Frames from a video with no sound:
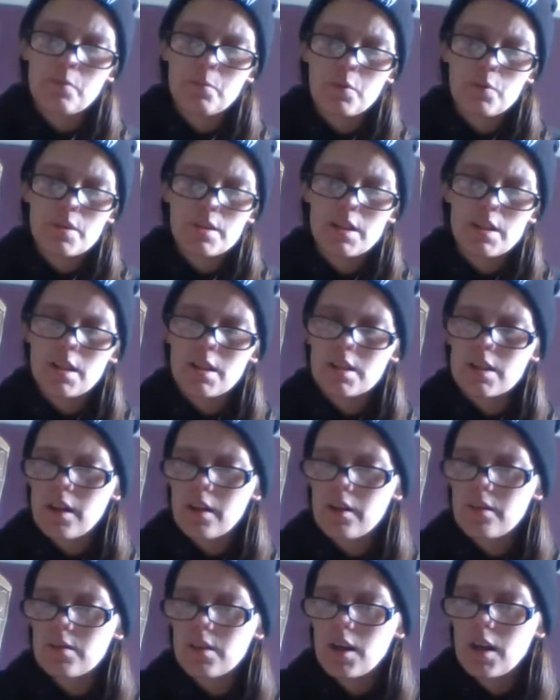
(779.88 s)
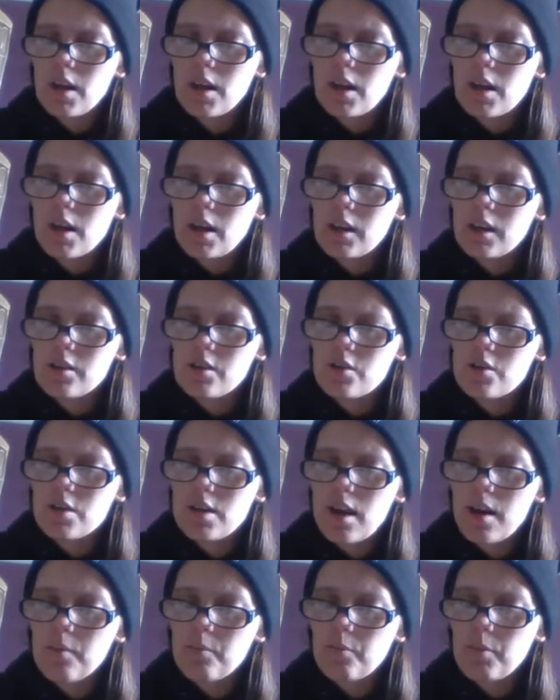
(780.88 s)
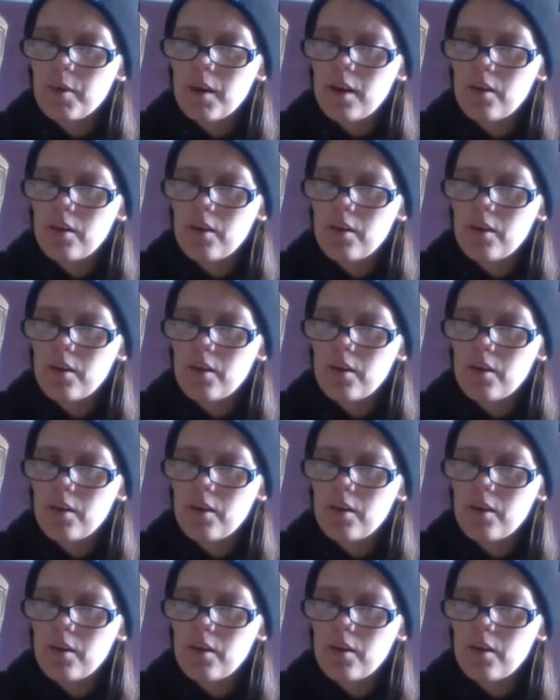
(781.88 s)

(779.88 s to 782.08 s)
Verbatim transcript: for more details. It gives you £10